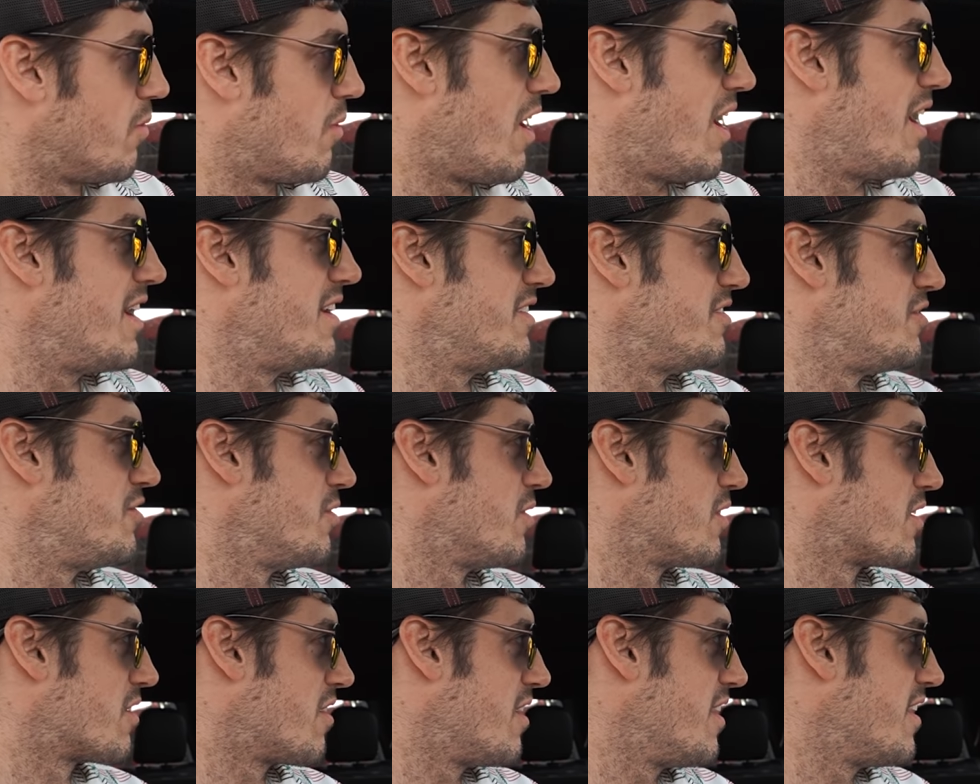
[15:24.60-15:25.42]
Why did
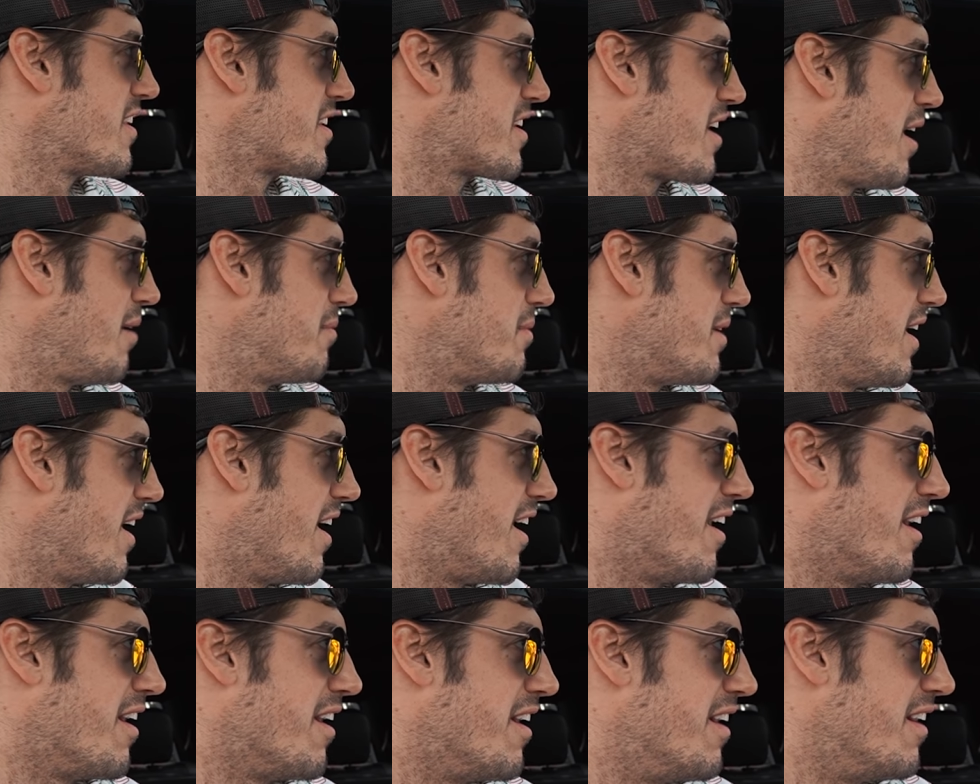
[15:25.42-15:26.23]
you agree to come
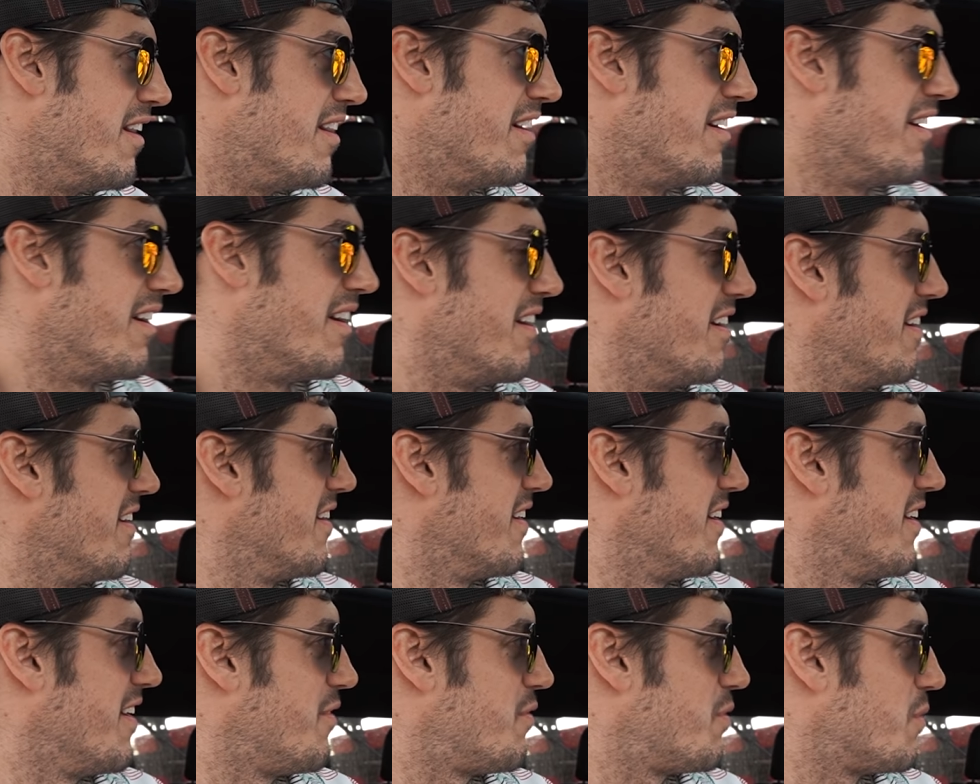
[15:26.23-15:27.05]
here?
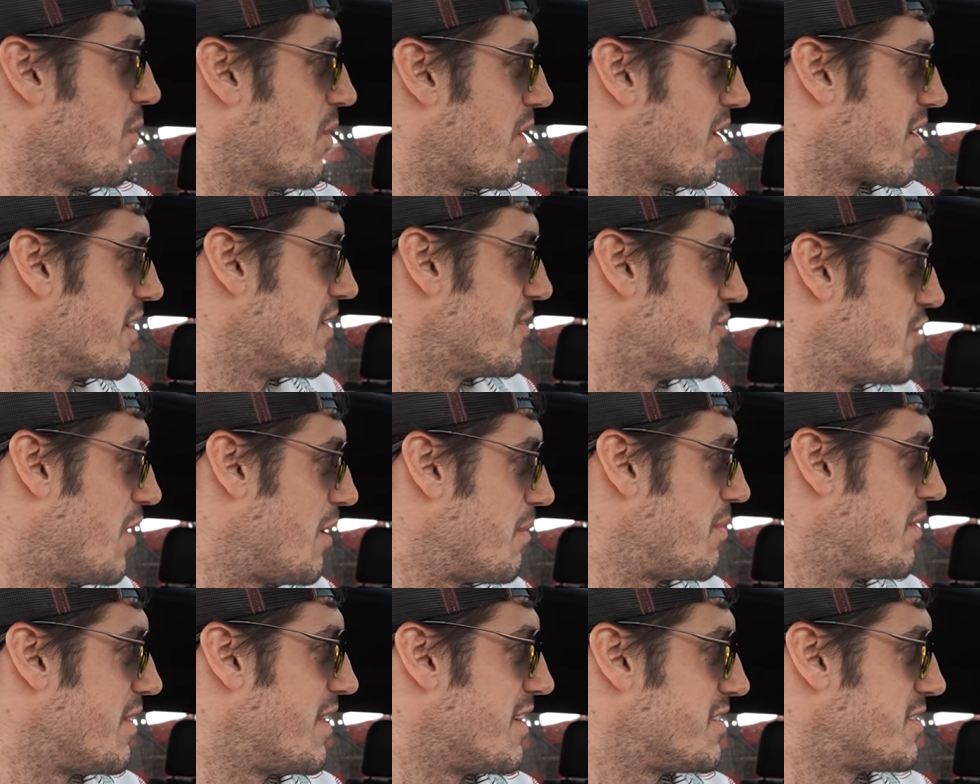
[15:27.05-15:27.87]
if you weren't going to
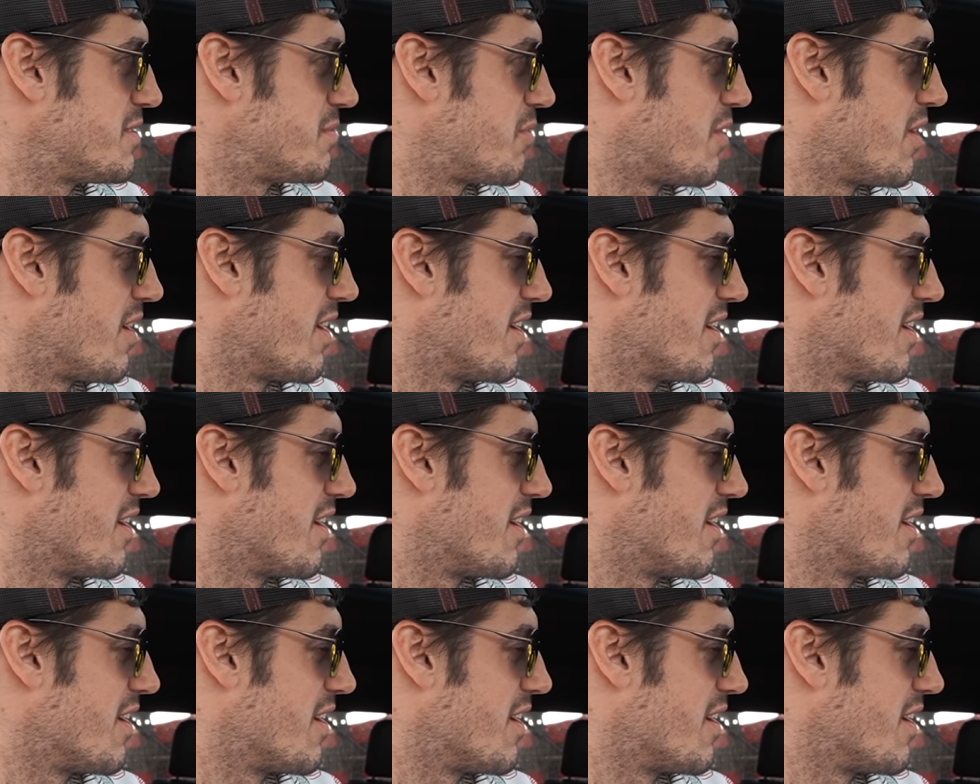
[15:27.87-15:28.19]
jump in that. I was spring.